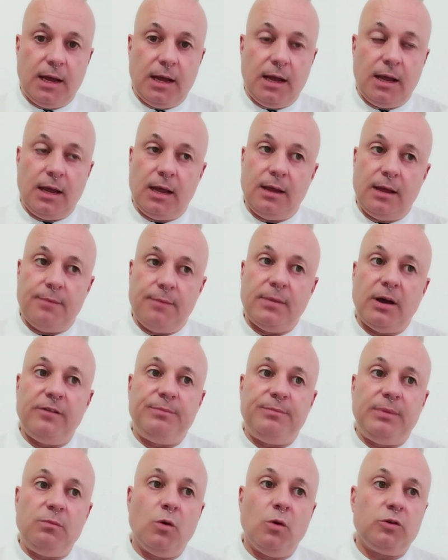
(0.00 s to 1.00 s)
I've
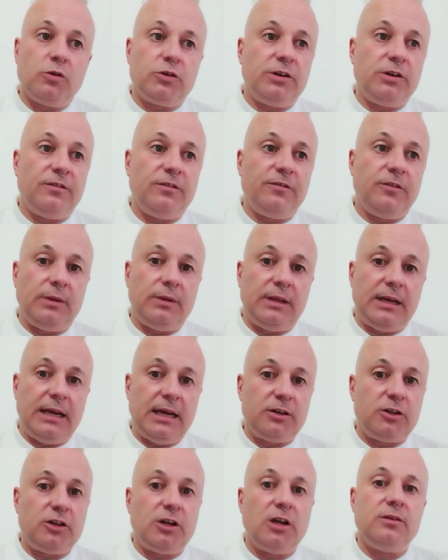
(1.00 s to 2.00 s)
been watching a few of their
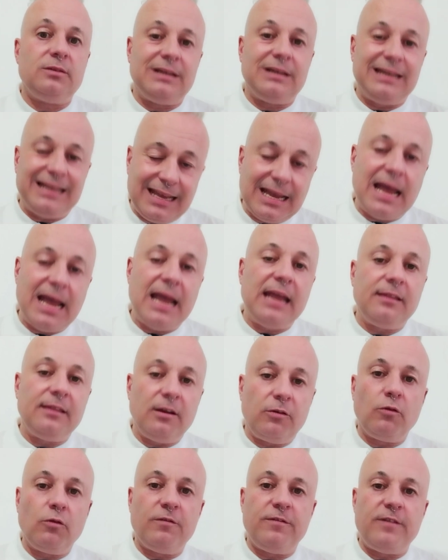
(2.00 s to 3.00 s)
shows, and again,
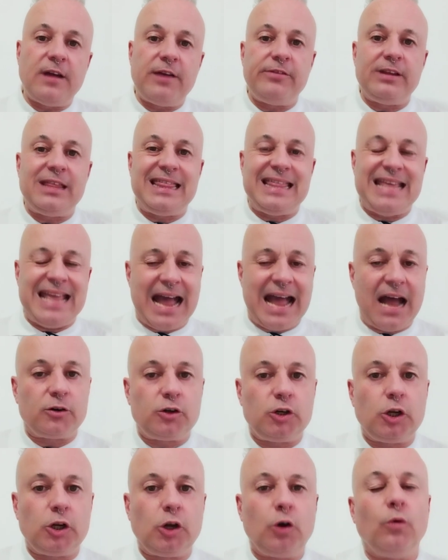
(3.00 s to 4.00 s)
they're all very
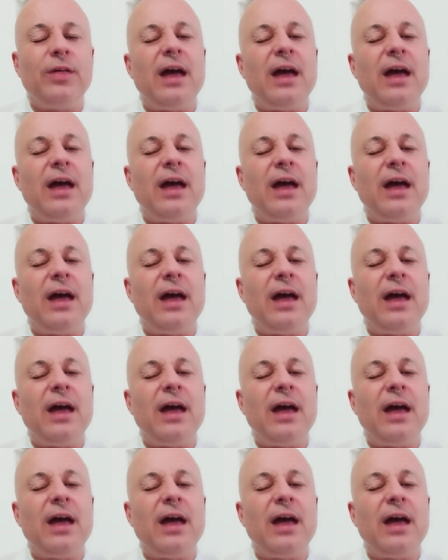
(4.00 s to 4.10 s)
theatrical.